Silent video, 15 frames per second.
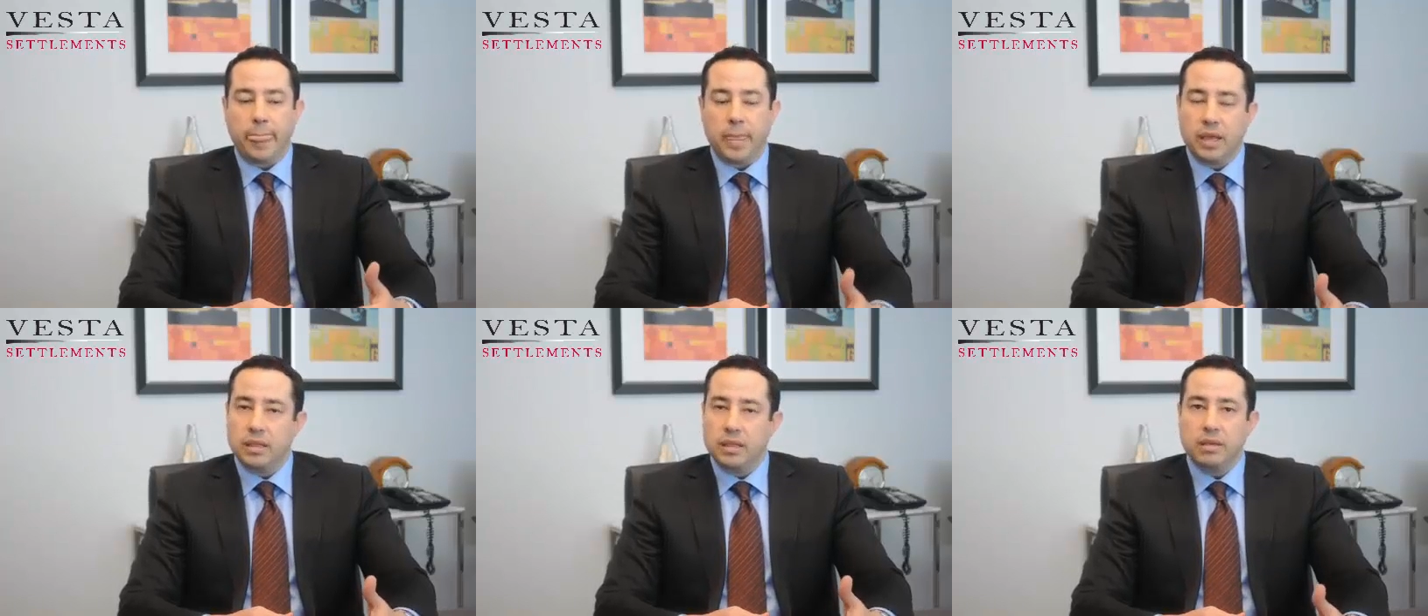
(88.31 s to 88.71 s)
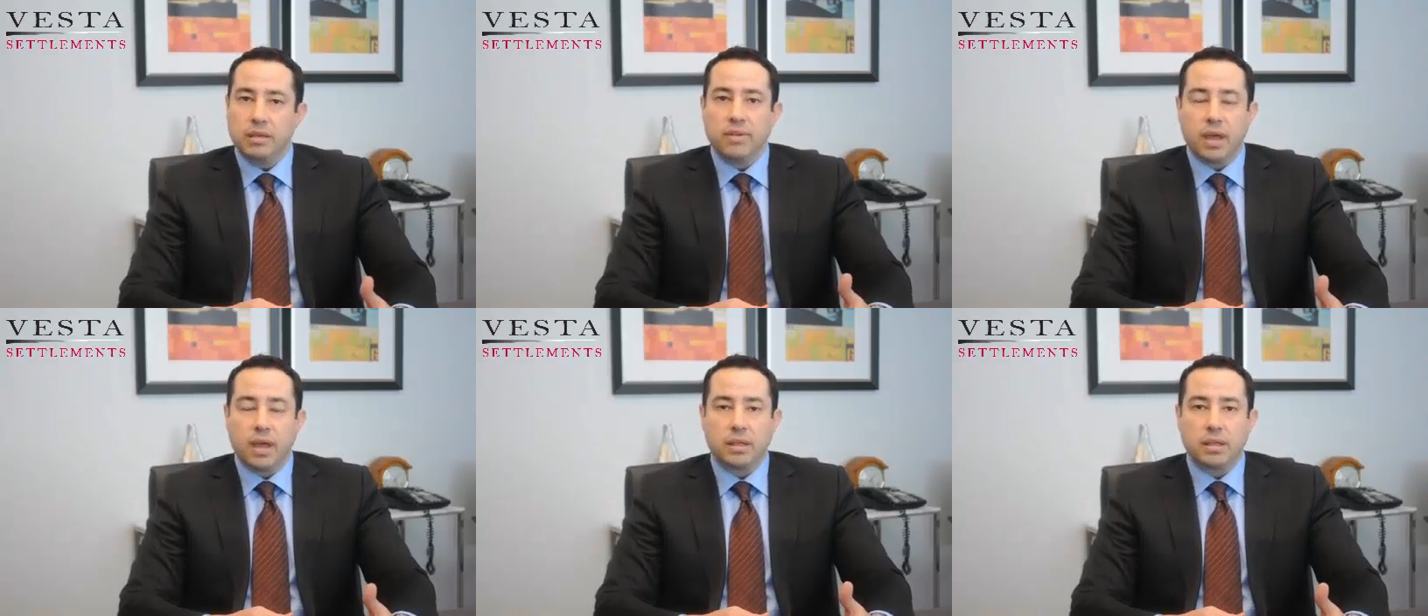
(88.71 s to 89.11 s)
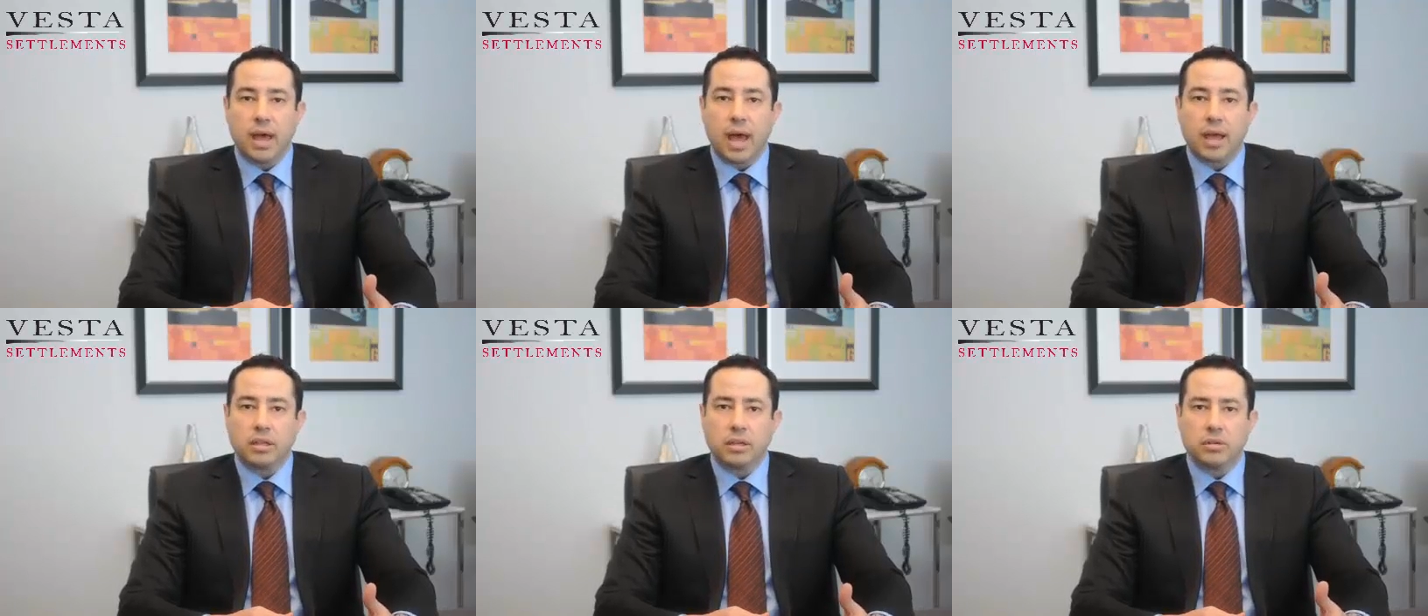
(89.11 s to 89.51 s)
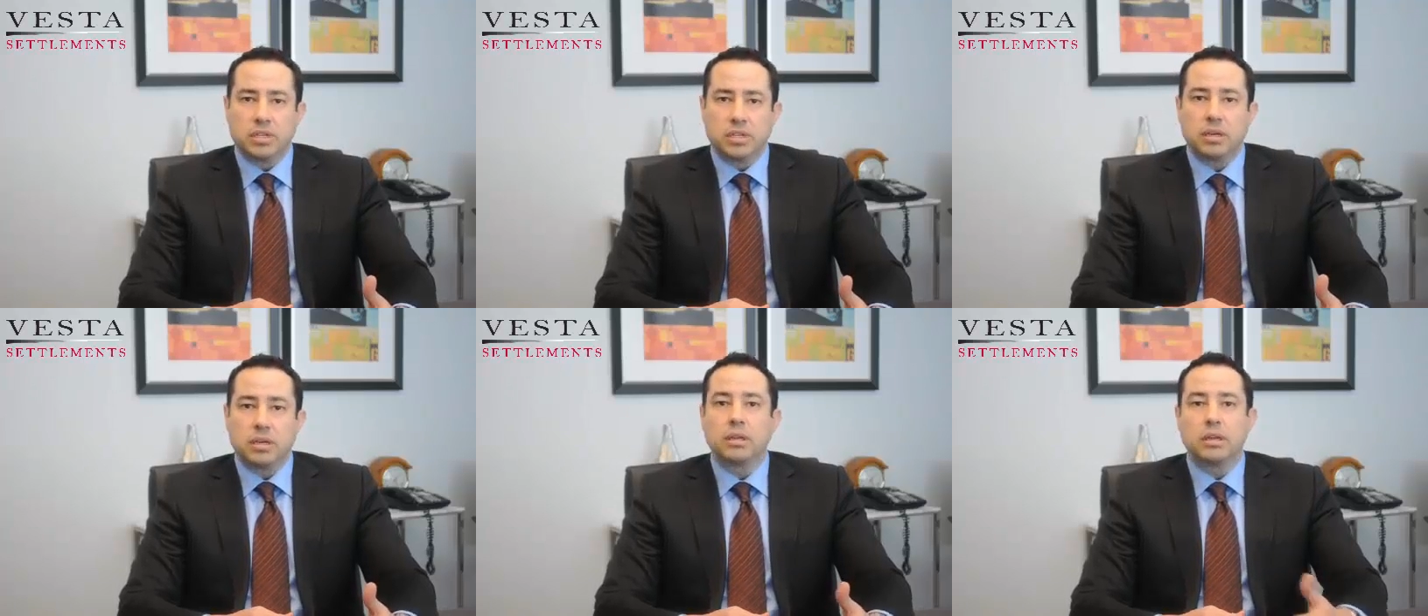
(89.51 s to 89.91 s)
in the event that the
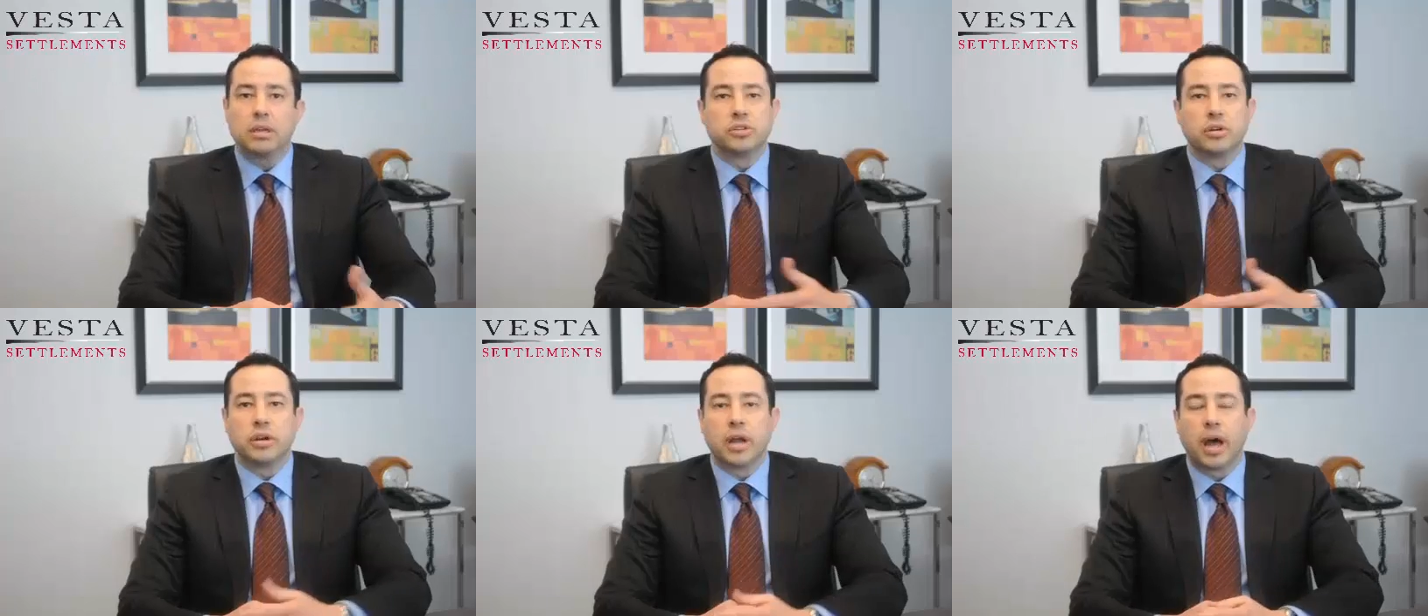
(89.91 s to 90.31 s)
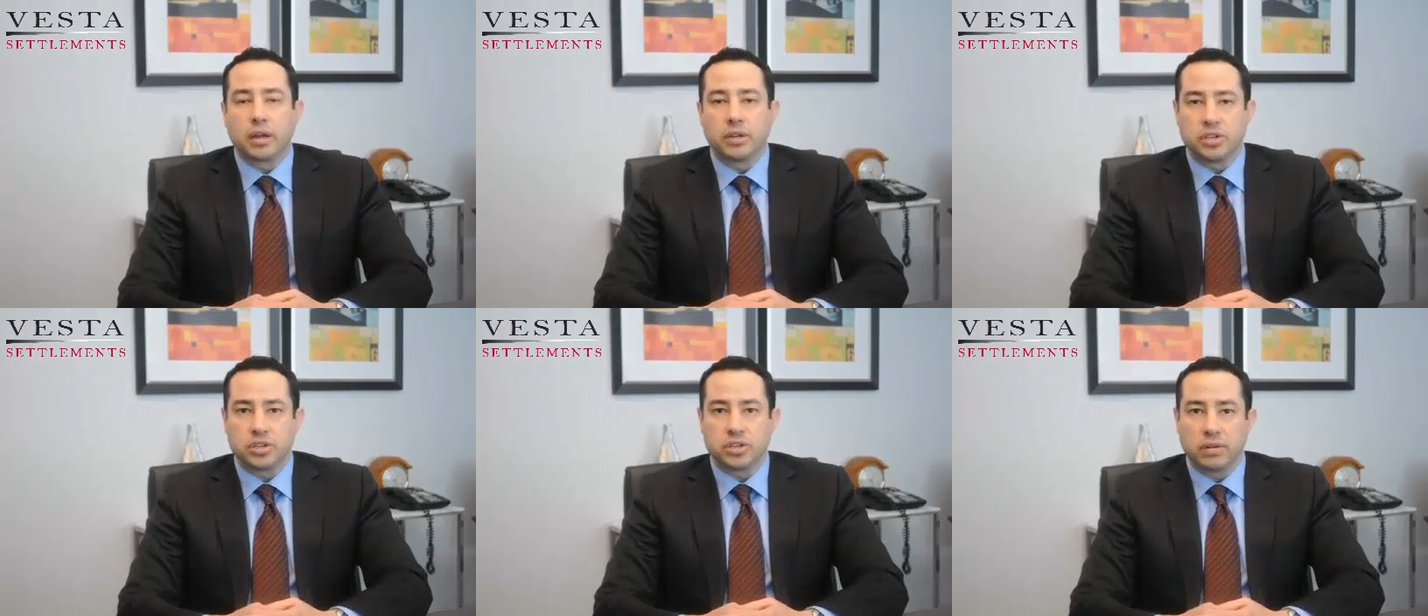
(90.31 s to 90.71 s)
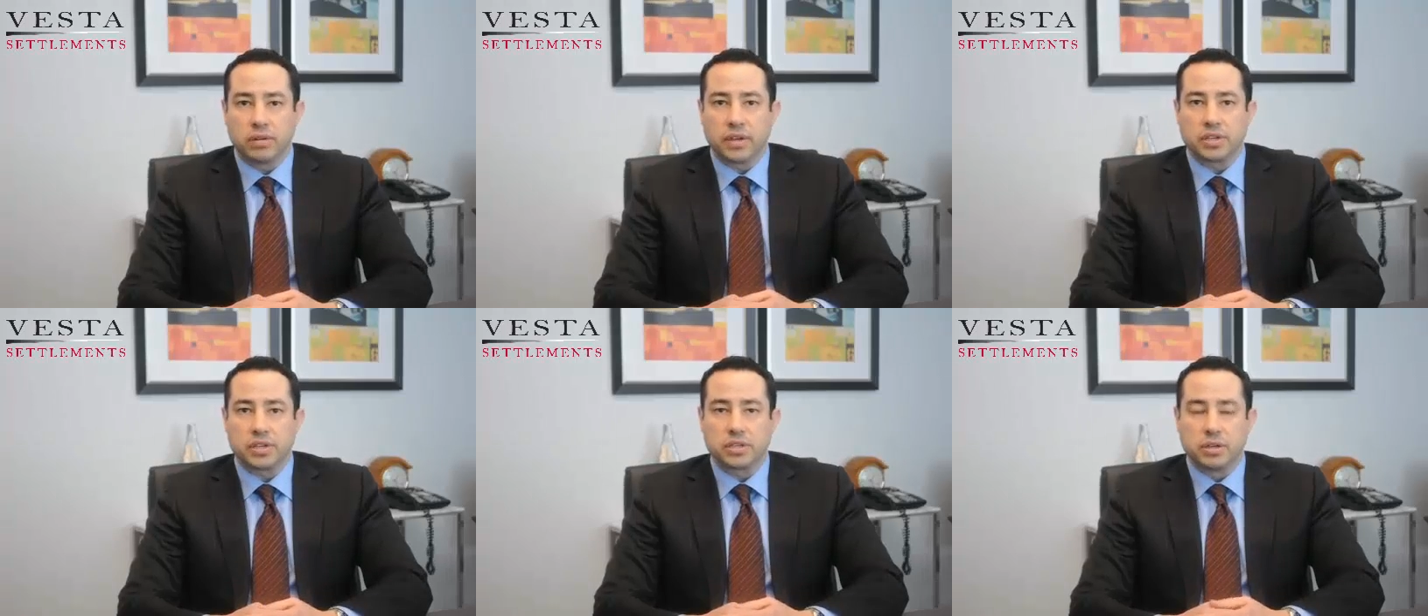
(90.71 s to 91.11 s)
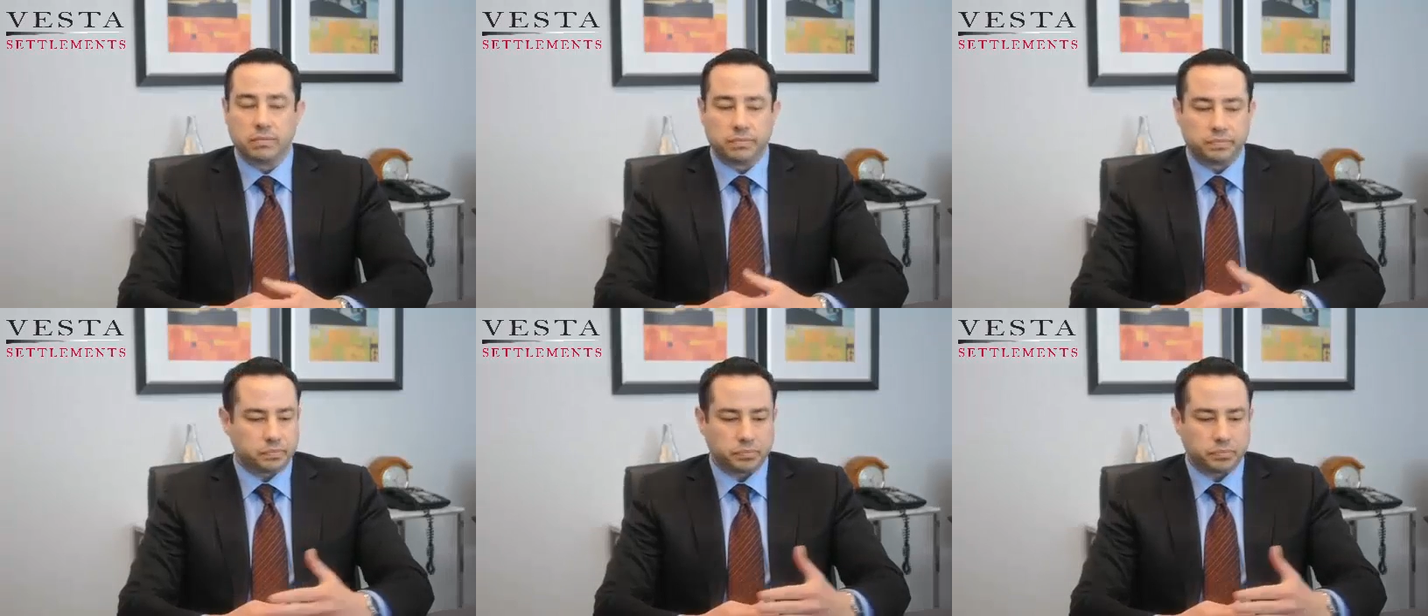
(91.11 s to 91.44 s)
utilities are not in service.